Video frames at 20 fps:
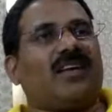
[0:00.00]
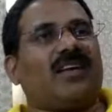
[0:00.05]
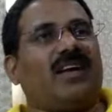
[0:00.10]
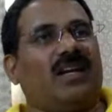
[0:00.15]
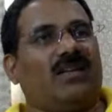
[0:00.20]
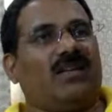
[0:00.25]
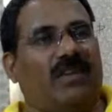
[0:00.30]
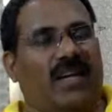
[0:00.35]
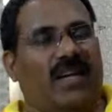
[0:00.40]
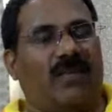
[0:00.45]

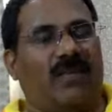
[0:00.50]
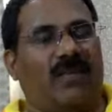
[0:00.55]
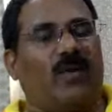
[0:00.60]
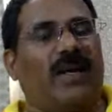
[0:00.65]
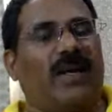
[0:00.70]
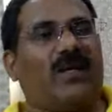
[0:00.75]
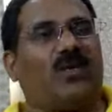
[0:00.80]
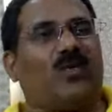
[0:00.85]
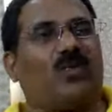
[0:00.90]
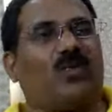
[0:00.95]
And when I
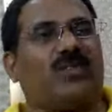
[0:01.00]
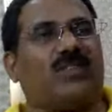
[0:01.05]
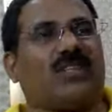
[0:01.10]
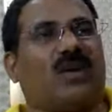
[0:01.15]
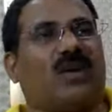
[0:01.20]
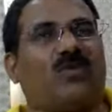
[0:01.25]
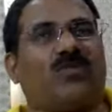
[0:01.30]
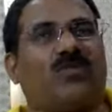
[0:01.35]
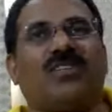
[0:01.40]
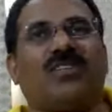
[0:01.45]
went to his
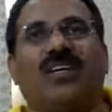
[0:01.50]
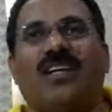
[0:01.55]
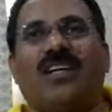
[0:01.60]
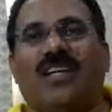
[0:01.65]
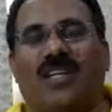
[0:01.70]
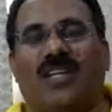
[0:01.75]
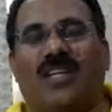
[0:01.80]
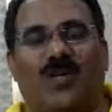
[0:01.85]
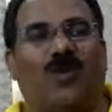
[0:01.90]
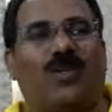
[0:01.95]
house,
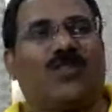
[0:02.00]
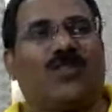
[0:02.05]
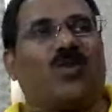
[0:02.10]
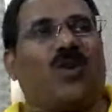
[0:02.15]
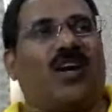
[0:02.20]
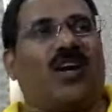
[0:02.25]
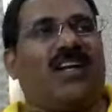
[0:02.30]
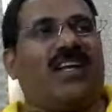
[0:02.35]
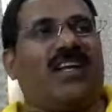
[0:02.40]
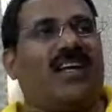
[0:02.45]
he was
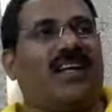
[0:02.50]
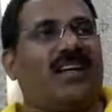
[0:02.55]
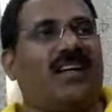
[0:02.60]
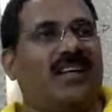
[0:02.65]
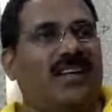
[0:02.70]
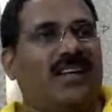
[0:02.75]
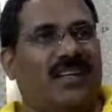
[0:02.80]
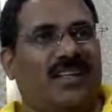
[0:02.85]
not there.